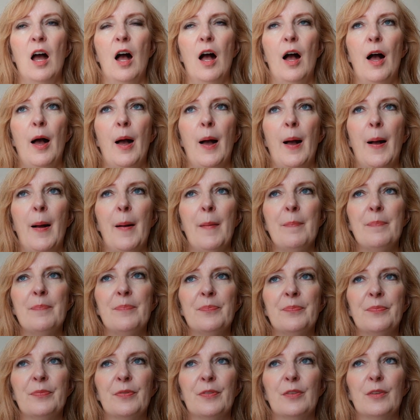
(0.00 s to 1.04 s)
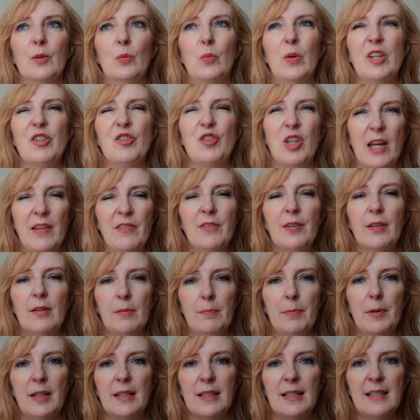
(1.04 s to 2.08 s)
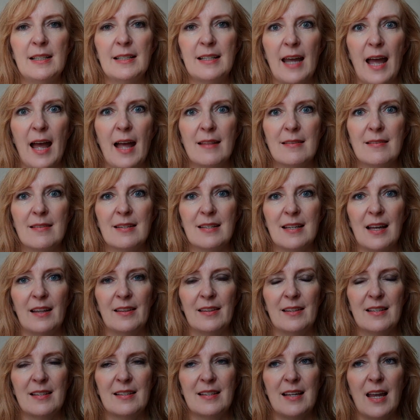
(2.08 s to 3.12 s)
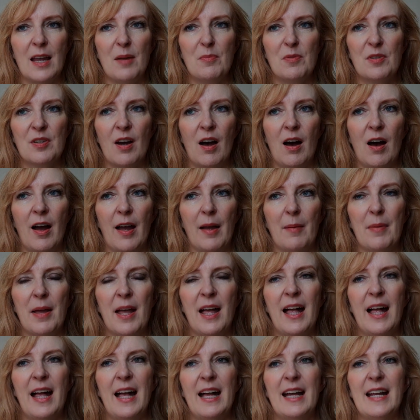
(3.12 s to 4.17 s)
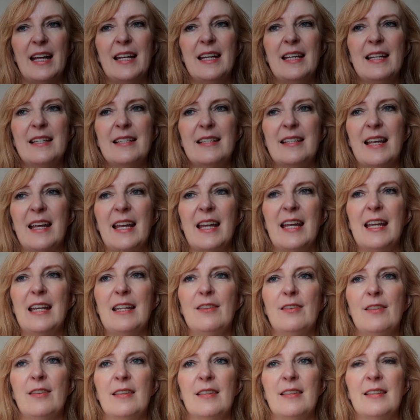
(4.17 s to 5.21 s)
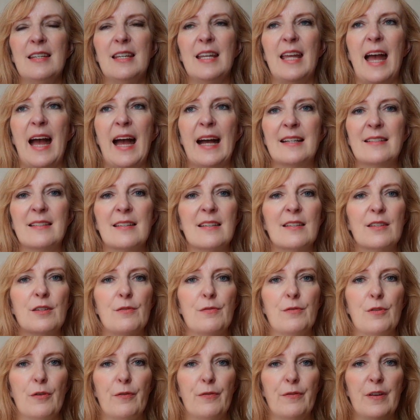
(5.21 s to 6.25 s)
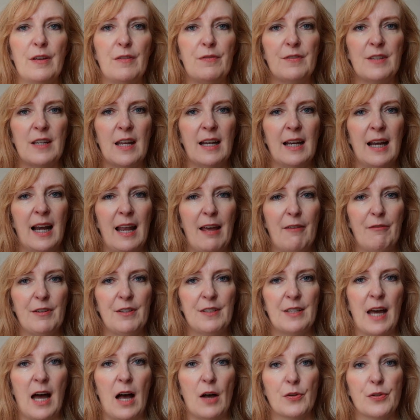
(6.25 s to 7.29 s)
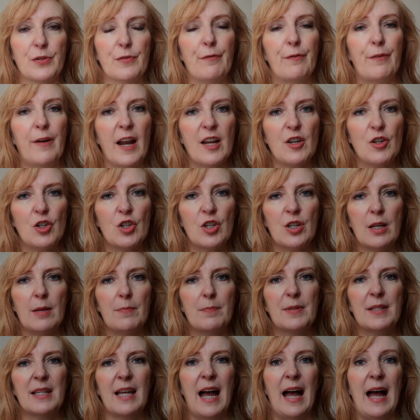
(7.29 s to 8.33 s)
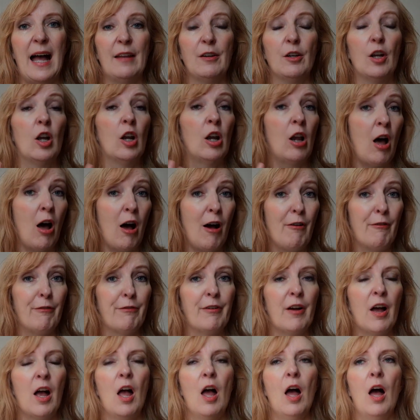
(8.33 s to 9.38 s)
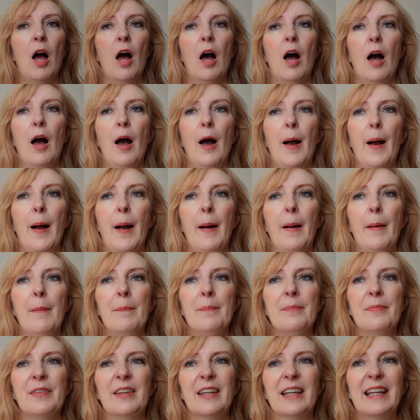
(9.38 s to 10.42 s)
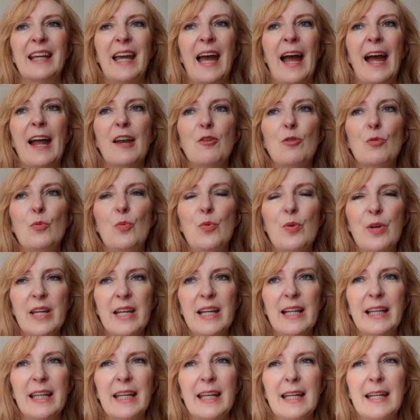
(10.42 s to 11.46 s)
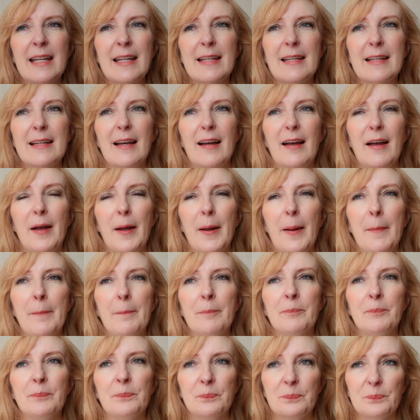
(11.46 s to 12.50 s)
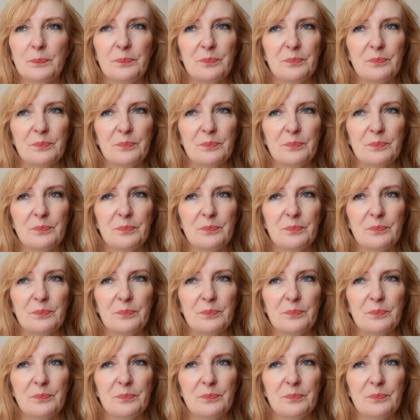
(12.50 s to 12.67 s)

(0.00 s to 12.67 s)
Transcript: um, well, gentle but intense at the same time is in the axis of your fifth and 11th house. Friendships and love um, can really um,